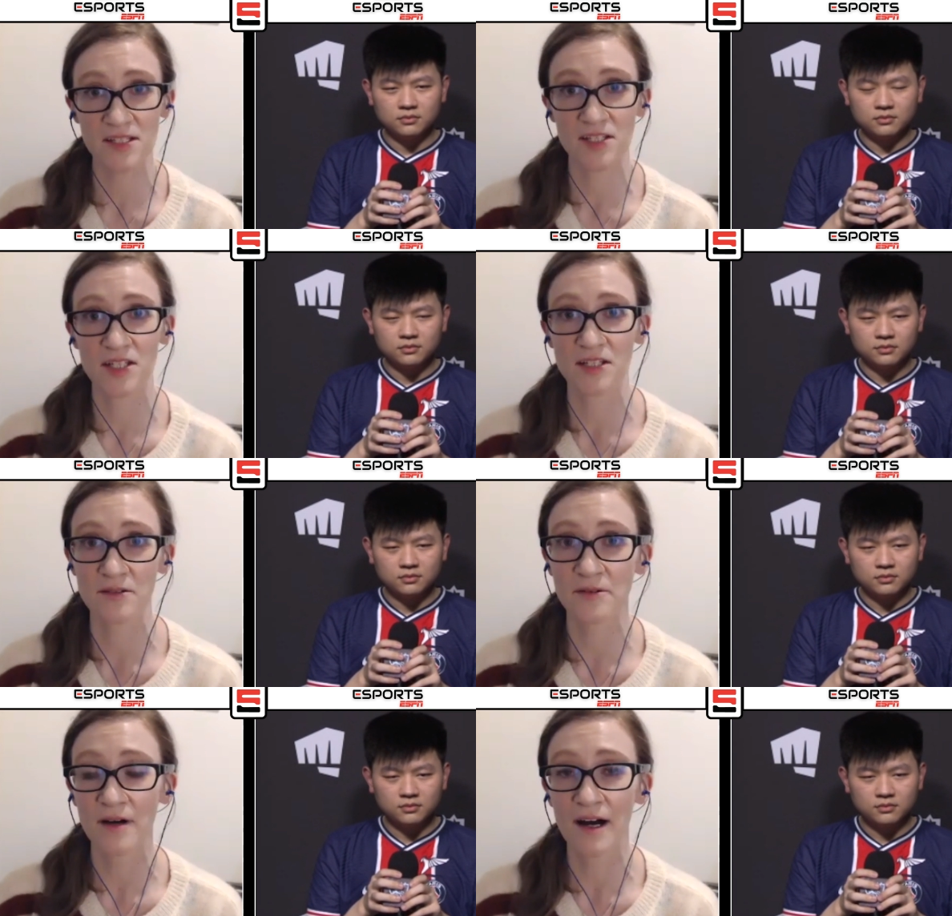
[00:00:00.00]
Speaker 1: to
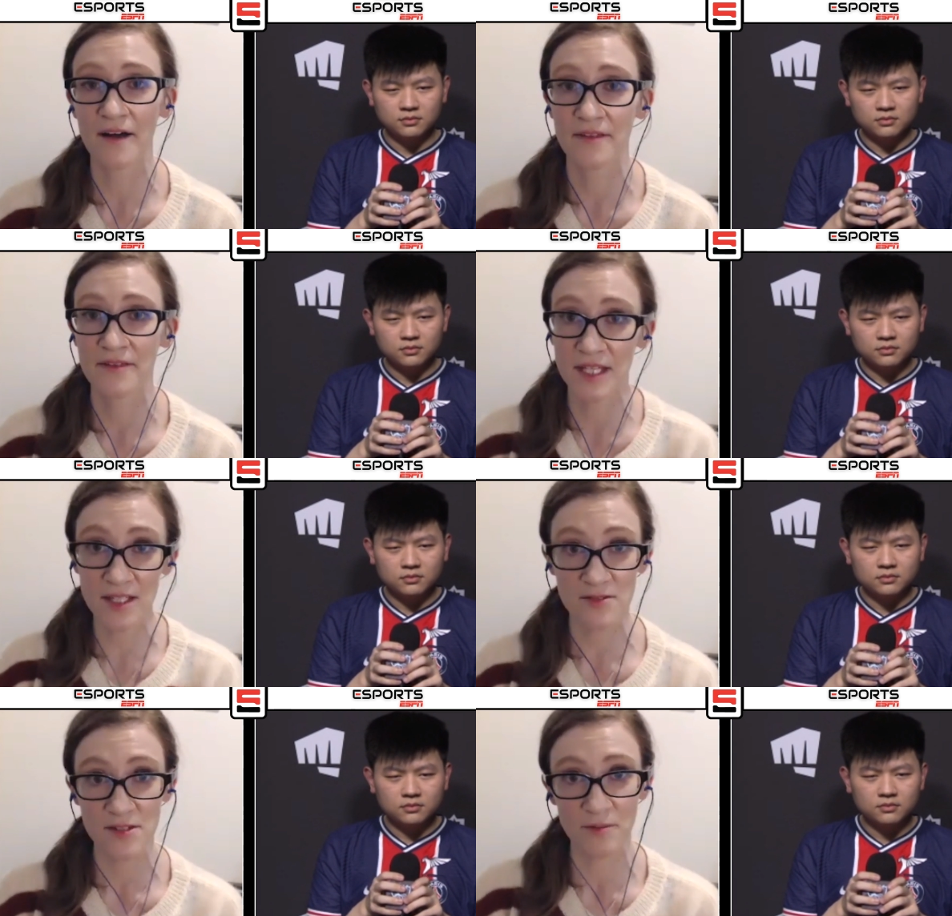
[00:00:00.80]
you. Uh, thank
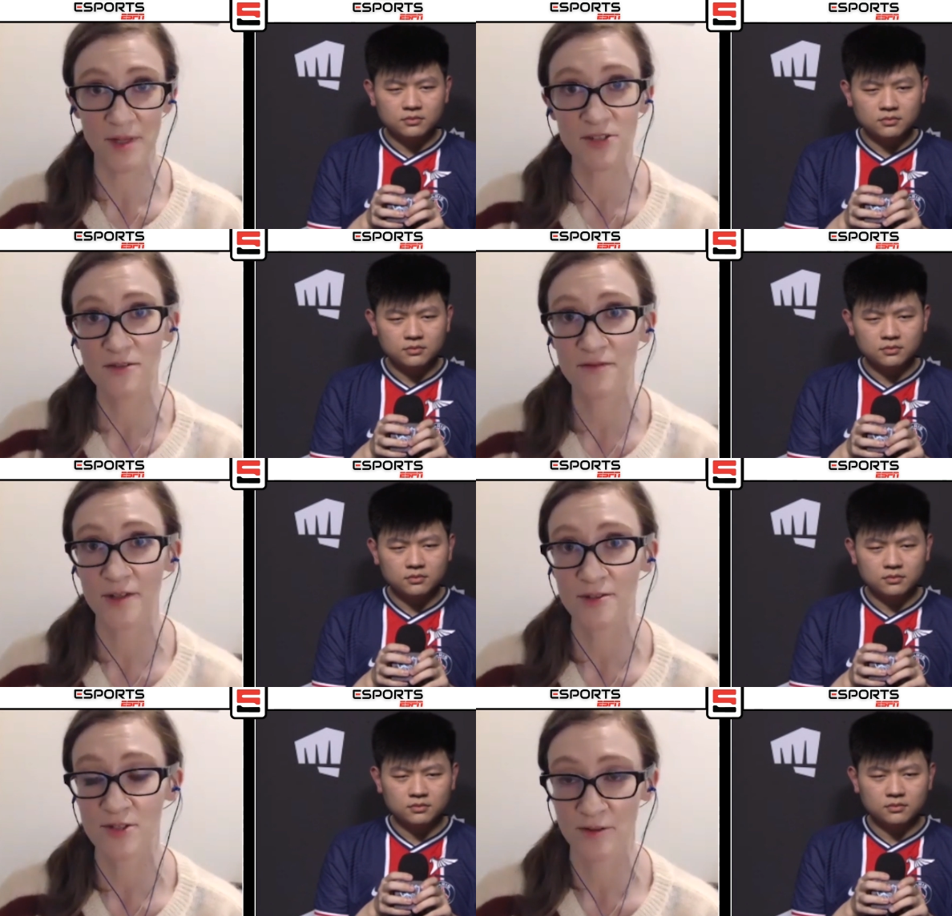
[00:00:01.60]
you so much
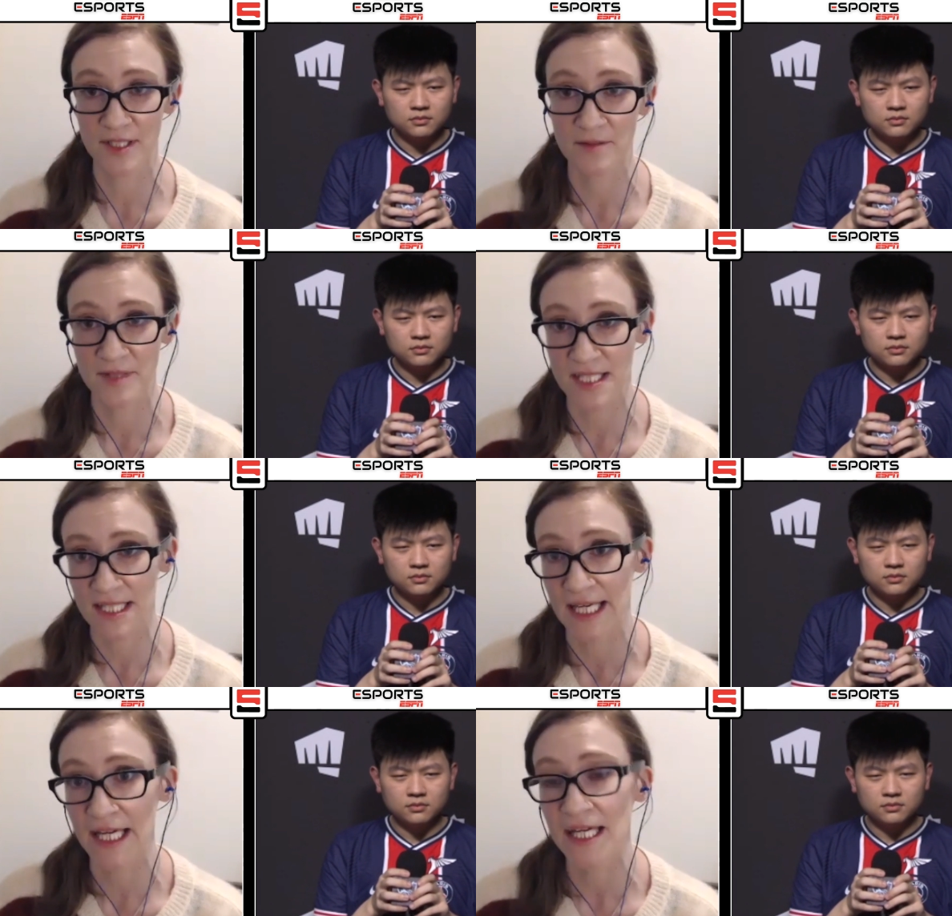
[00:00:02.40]
for joining me
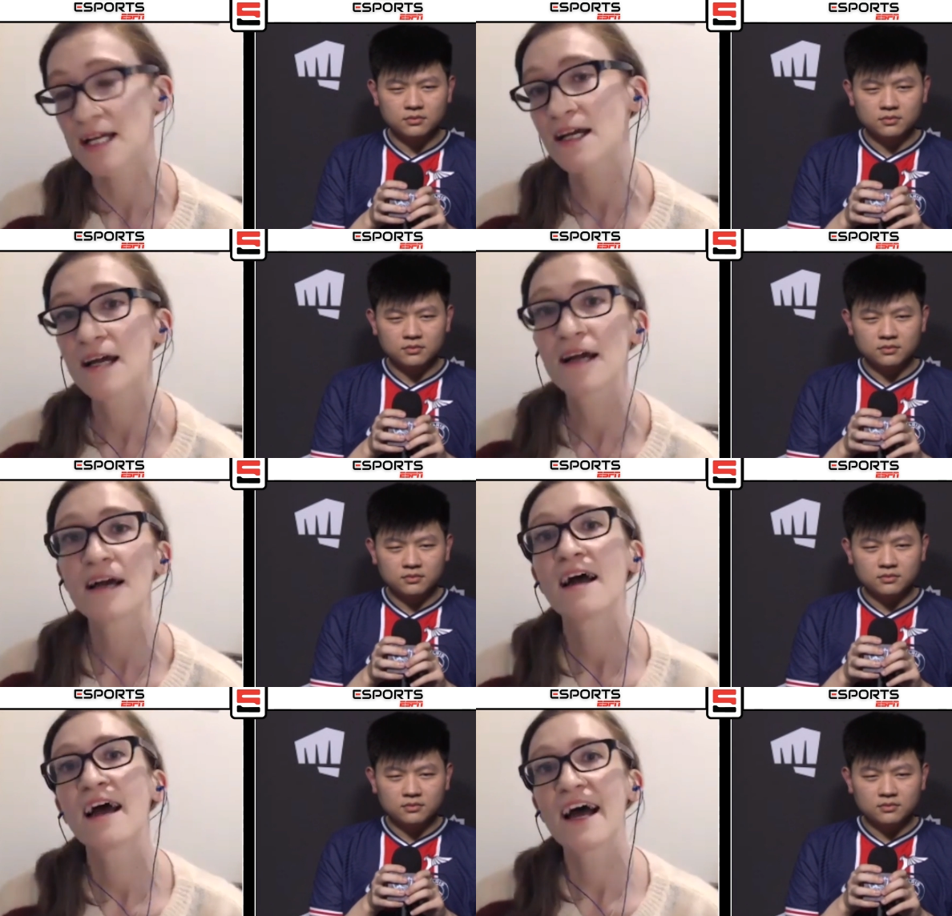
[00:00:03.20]
today.
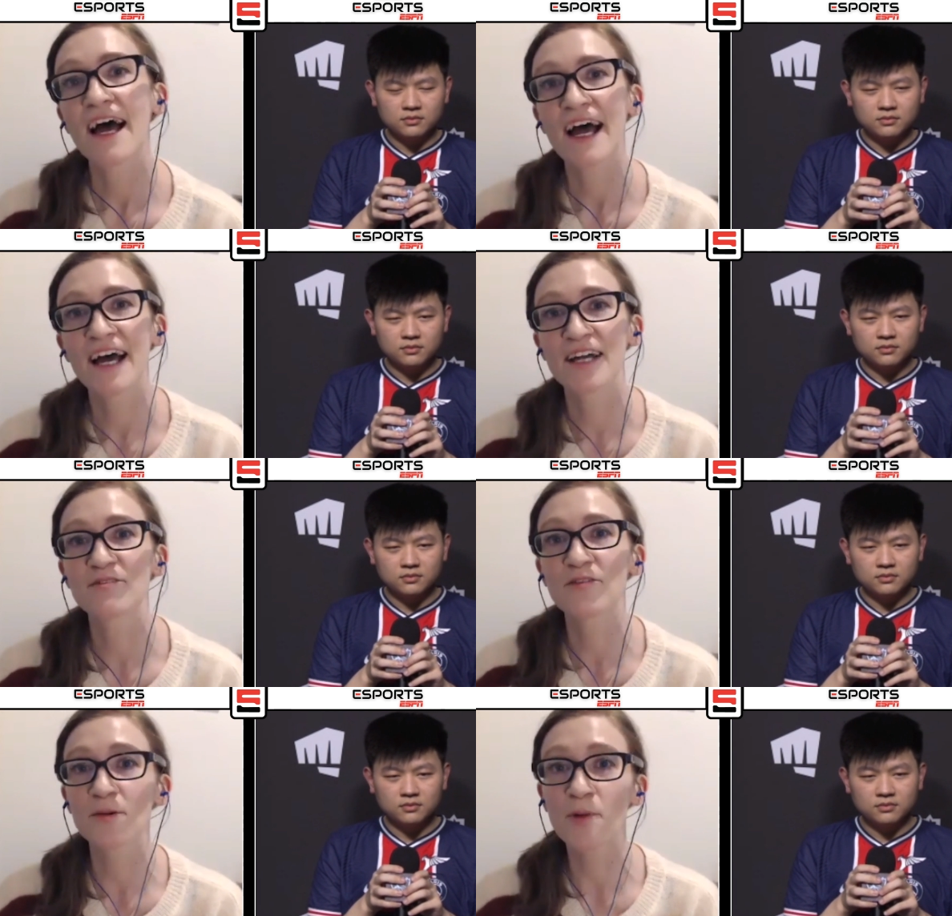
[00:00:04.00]

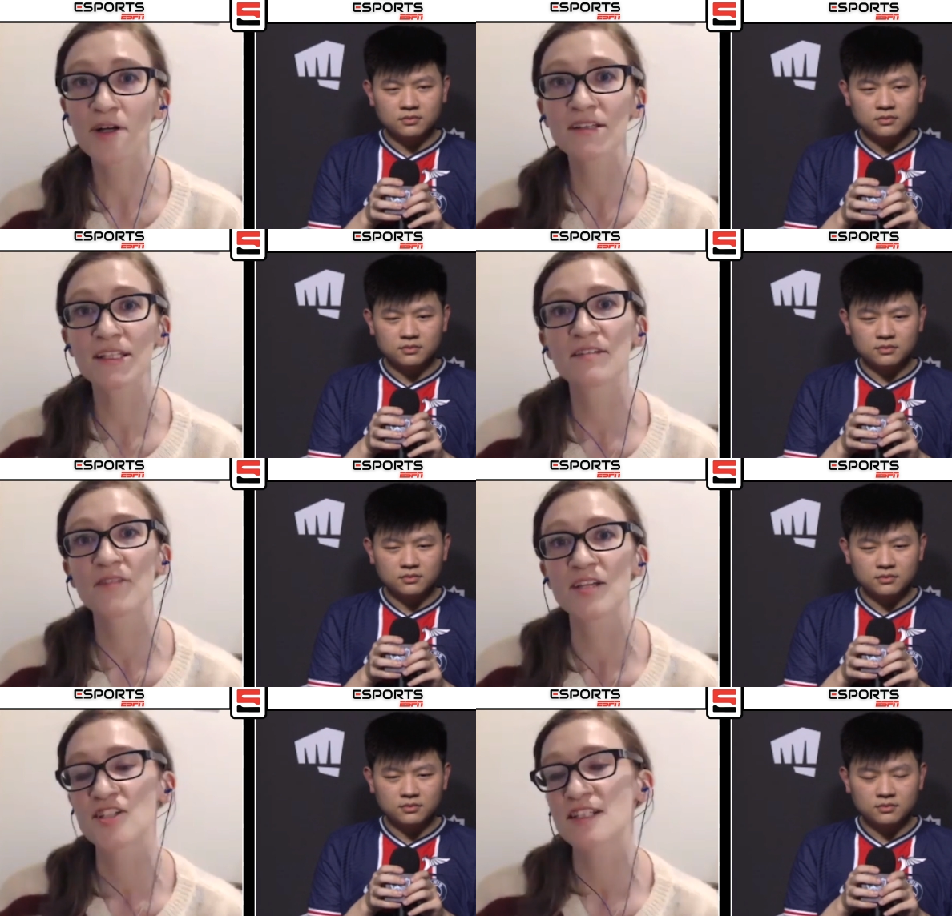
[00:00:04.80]
And for more League of
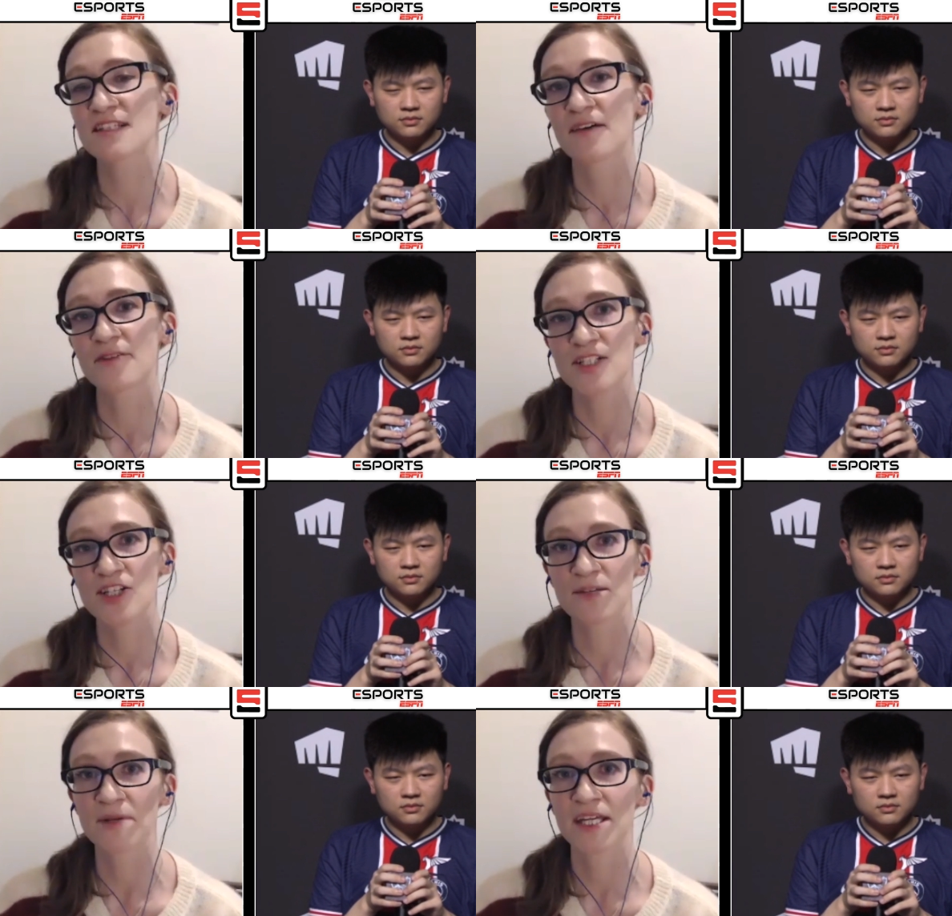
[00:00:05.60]
Legends coverage,
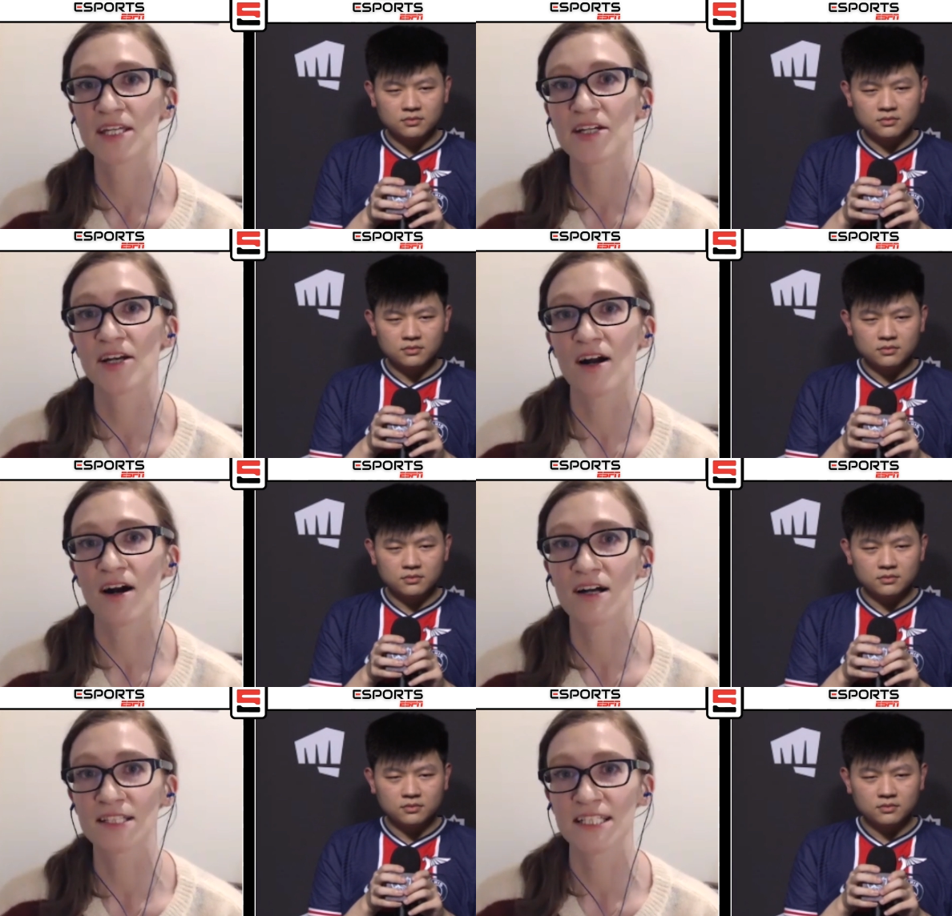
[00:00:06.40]
keep it here
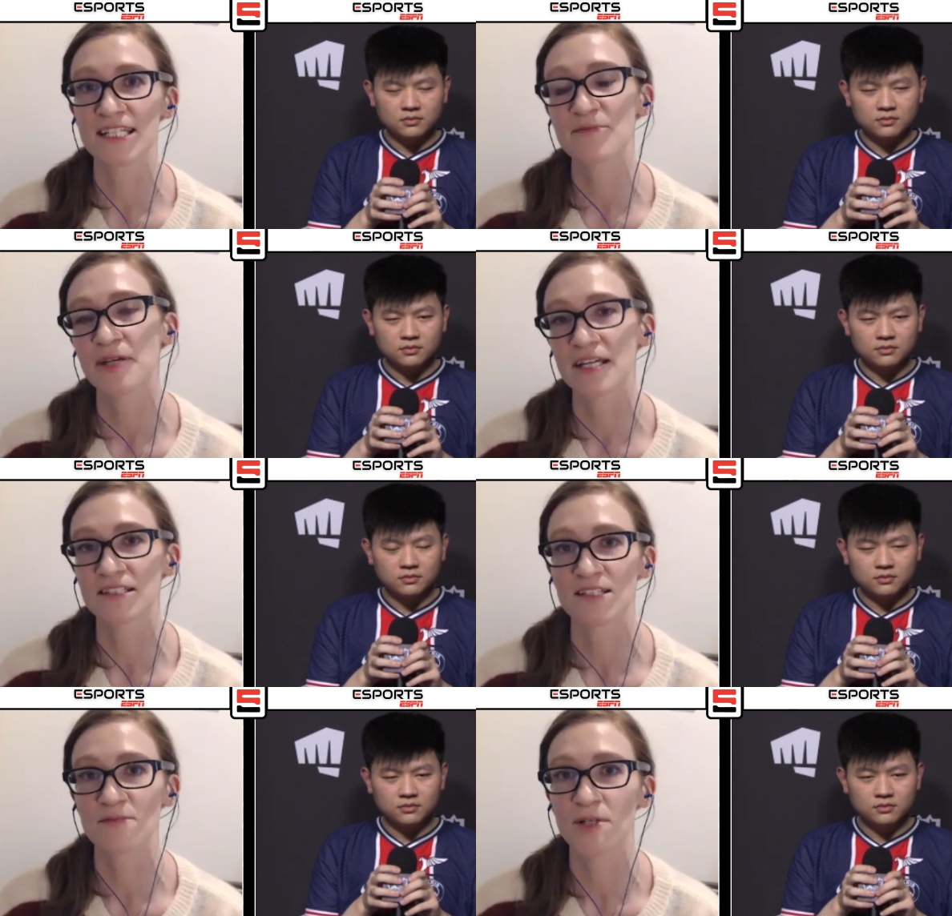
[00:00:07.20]
on E S P N
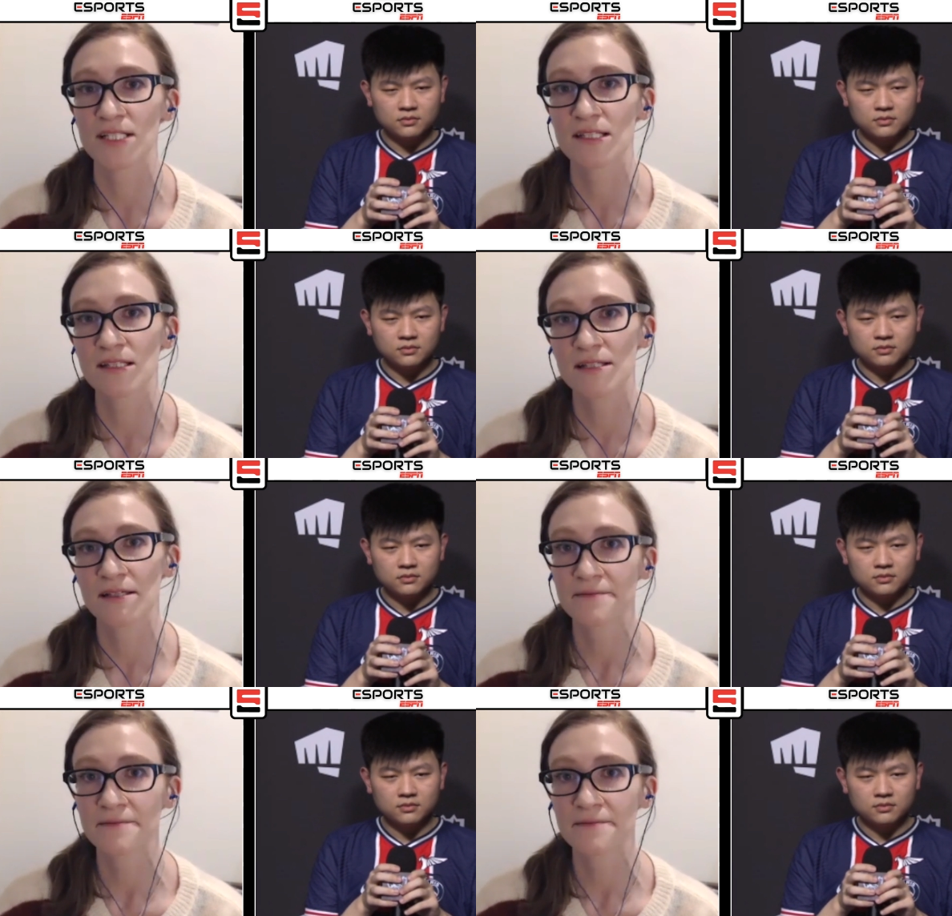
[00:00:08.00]
Esports.